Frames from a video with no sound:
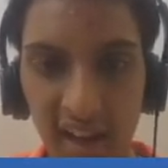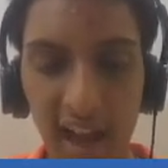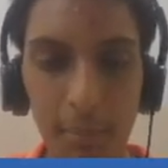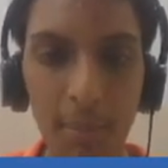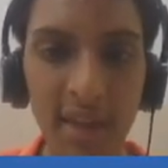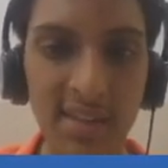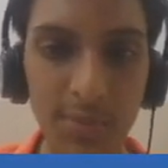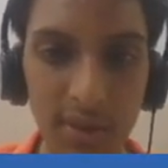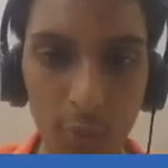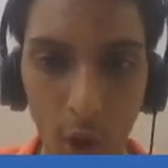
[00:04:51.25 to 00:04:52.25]
combines
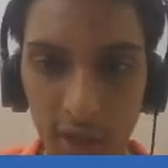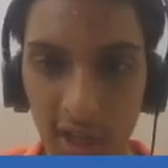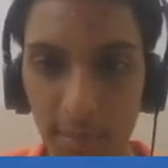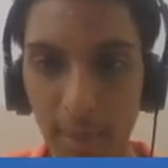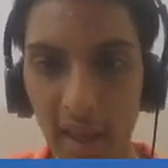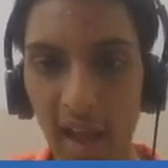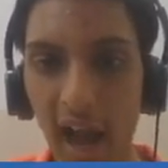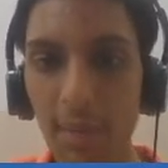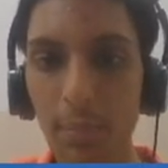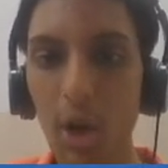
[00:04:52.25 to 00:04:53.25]
with water by
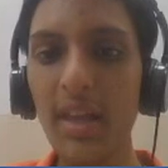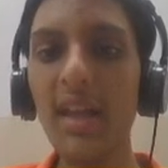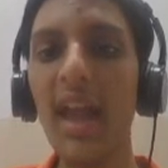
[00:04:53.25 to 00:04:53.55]
carbonic